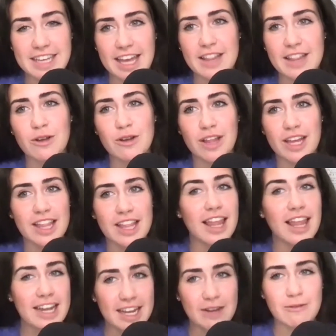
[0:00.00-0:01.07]
and they're like a
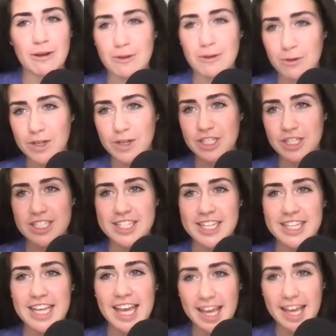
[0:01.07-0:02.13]
lightning round questions at
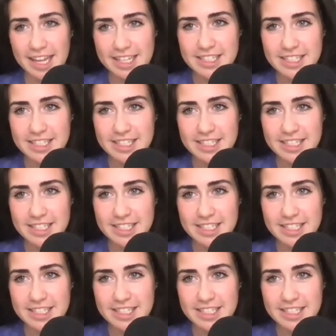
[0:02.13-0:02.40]
the end.